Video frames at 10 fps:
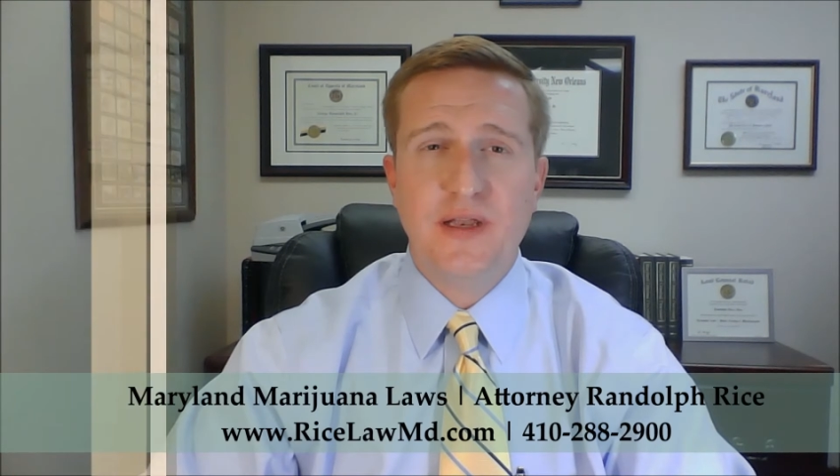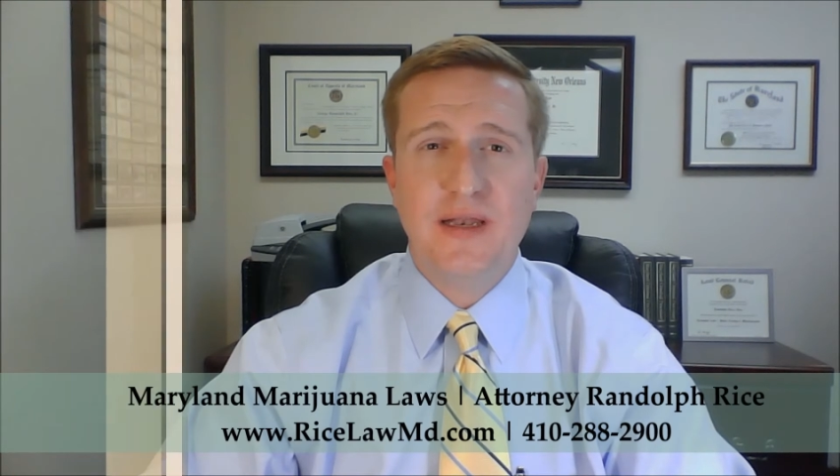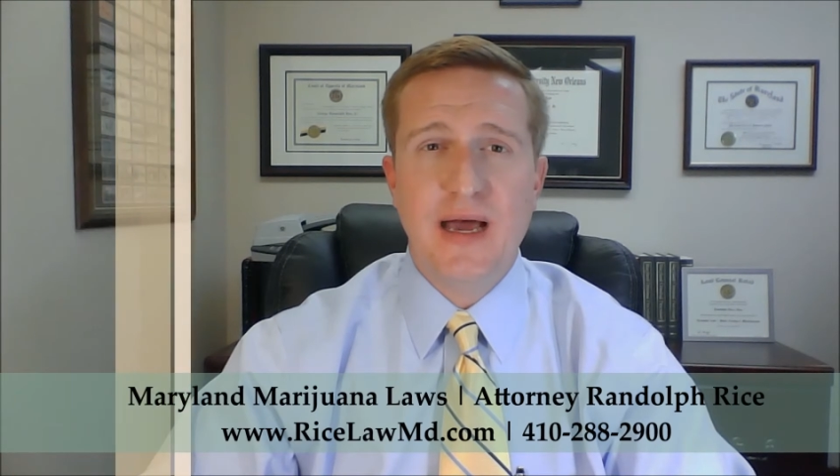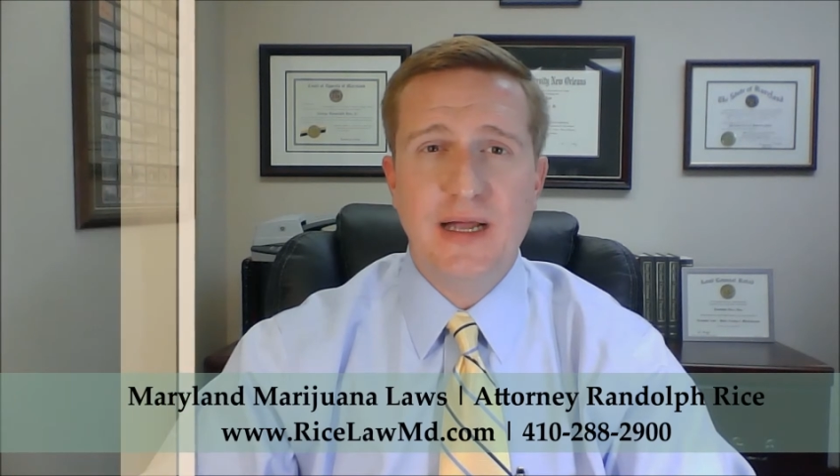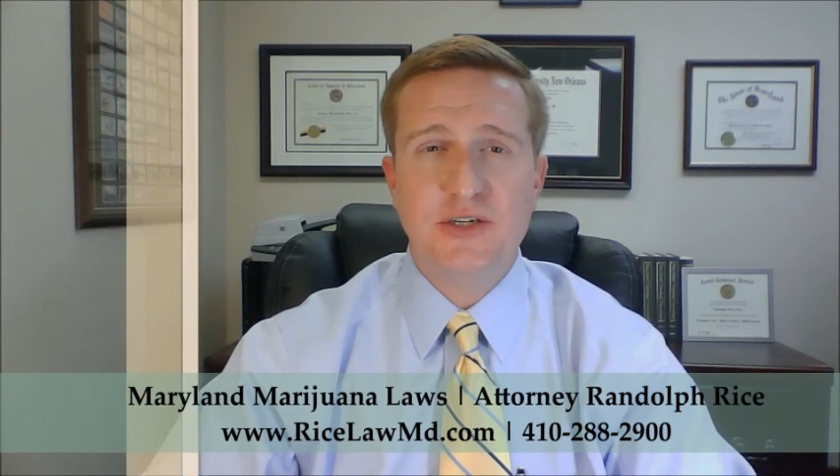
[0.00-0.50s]

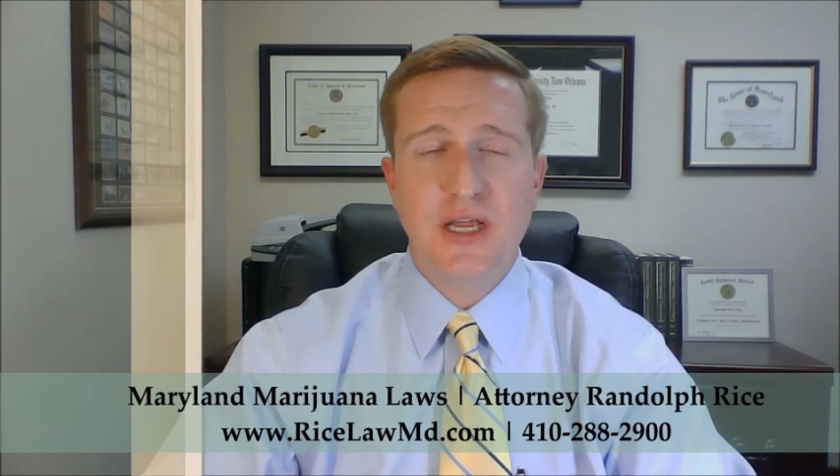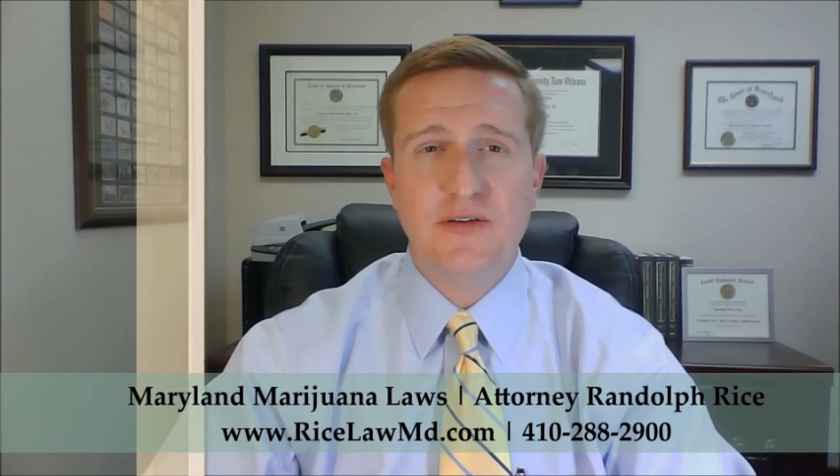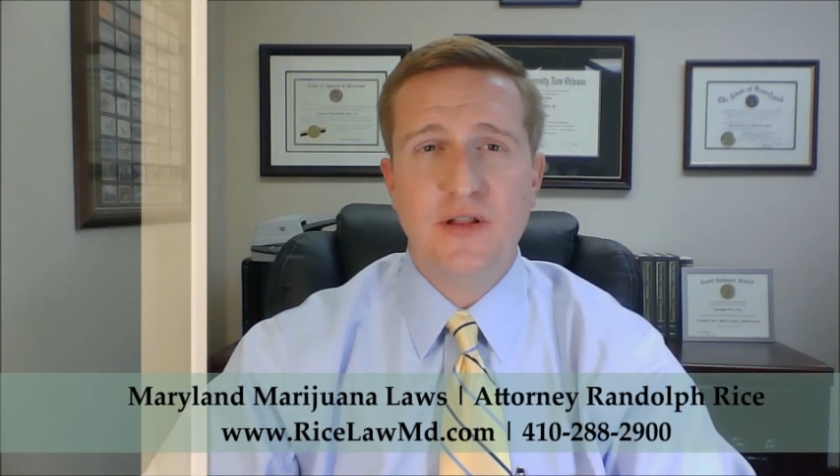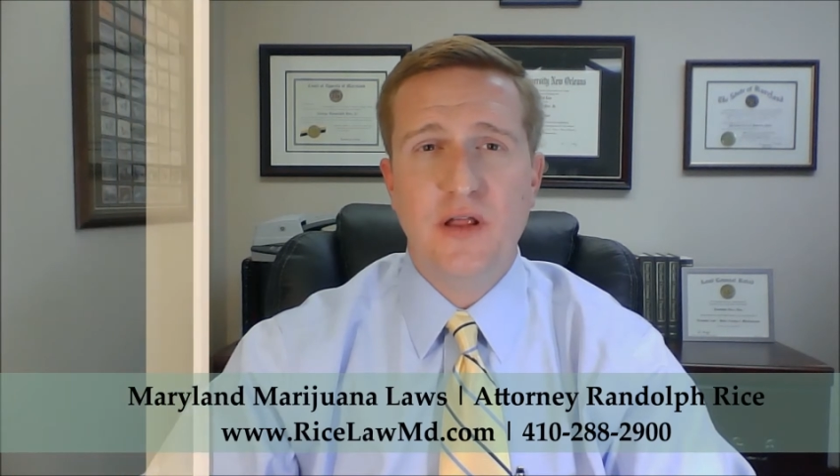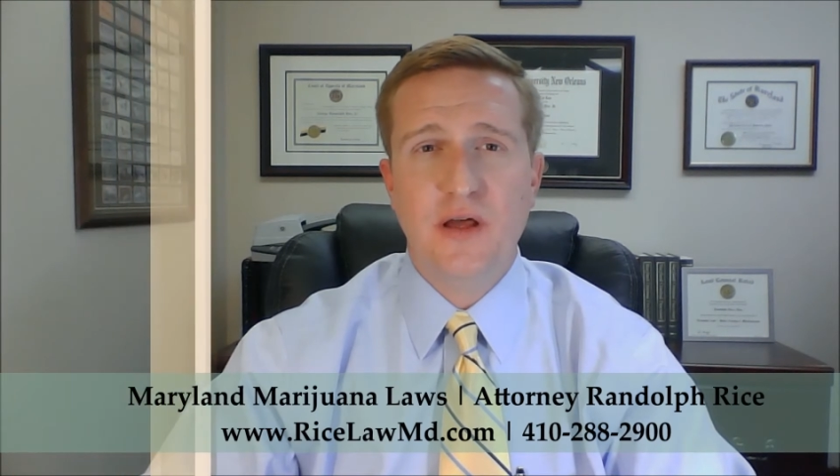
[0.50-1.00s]
did not
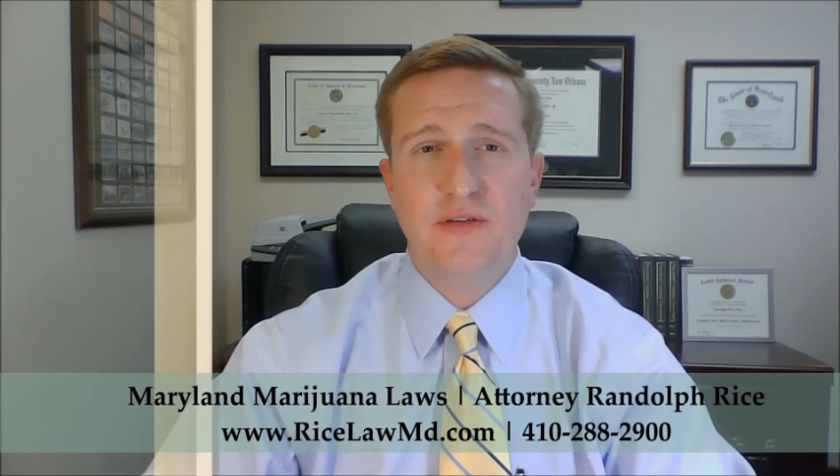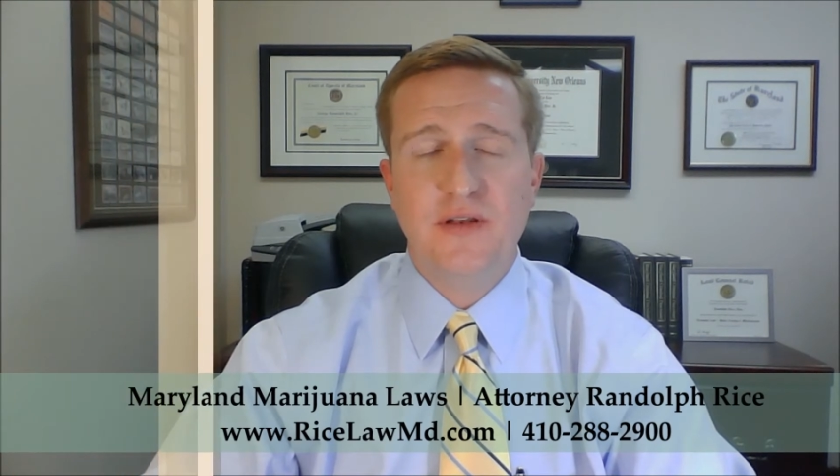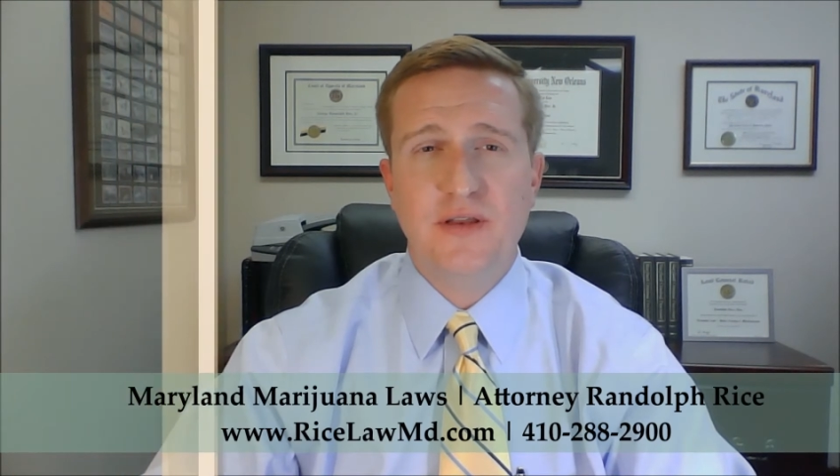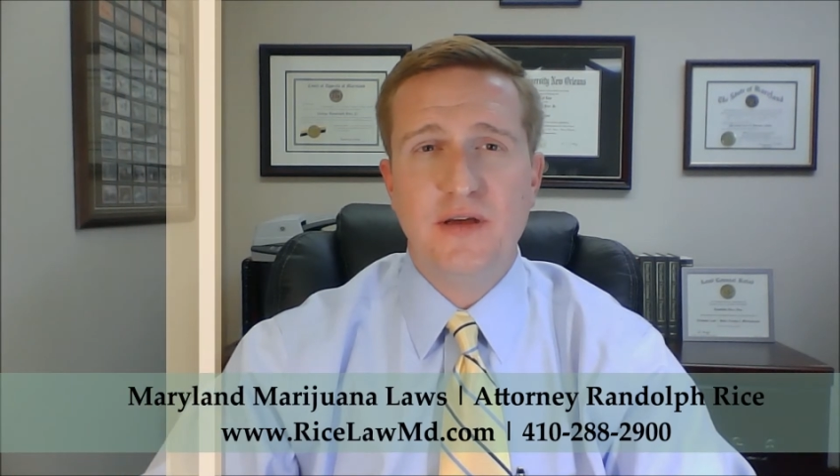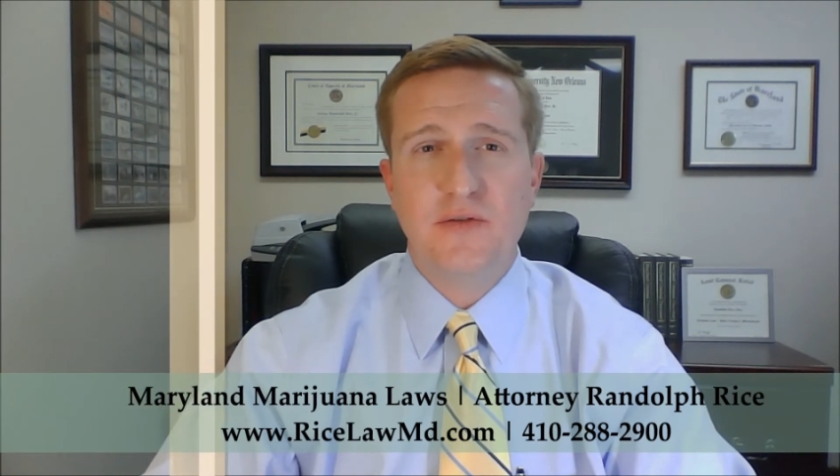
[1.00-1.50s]
change the laws
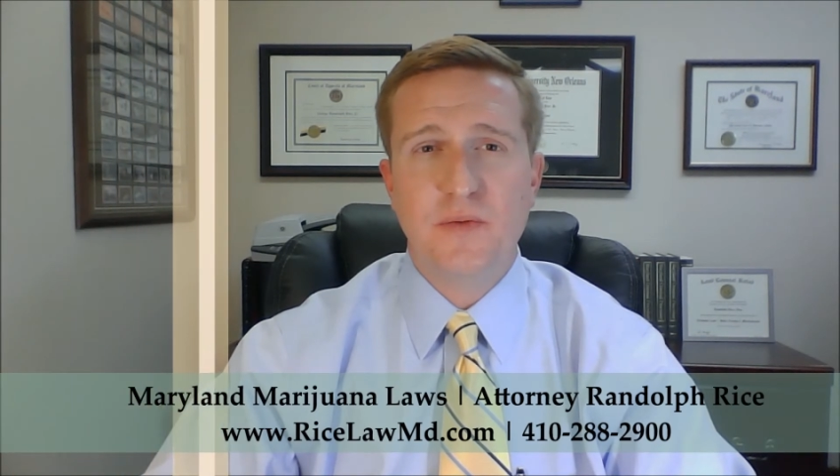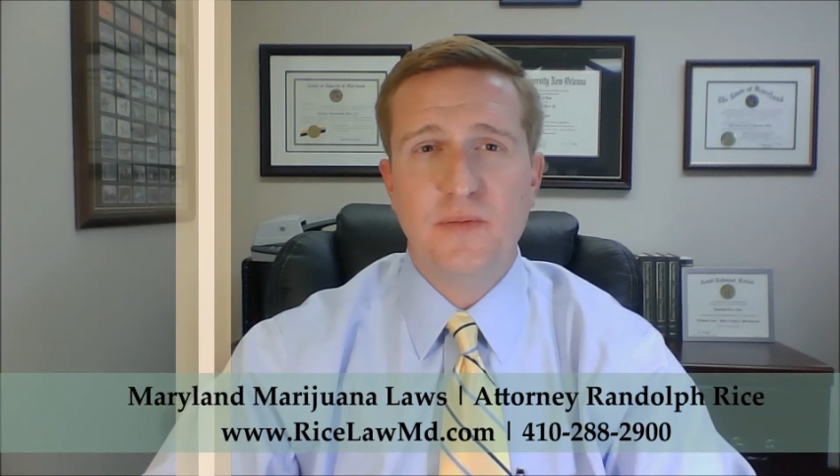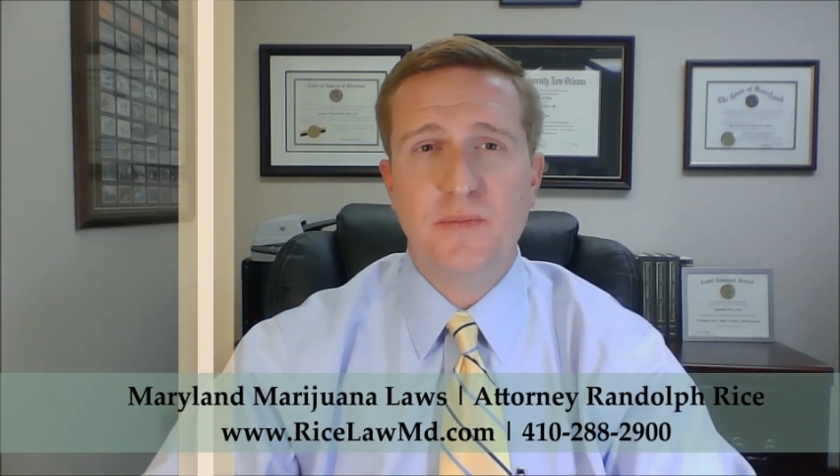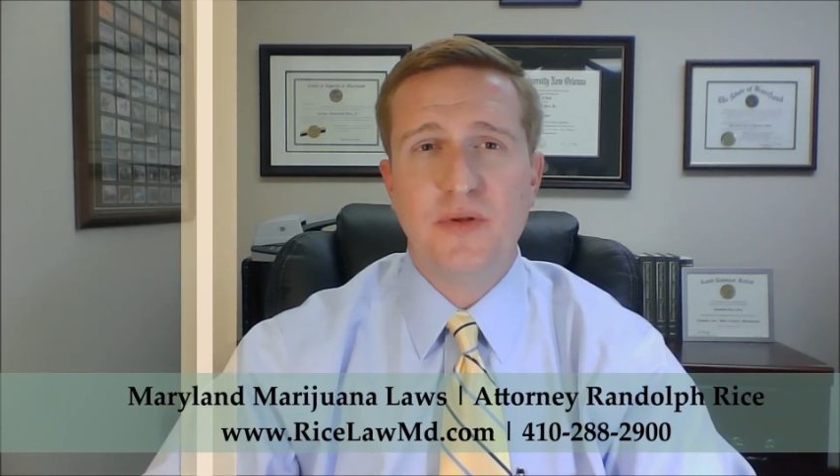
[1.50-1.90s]
that deals with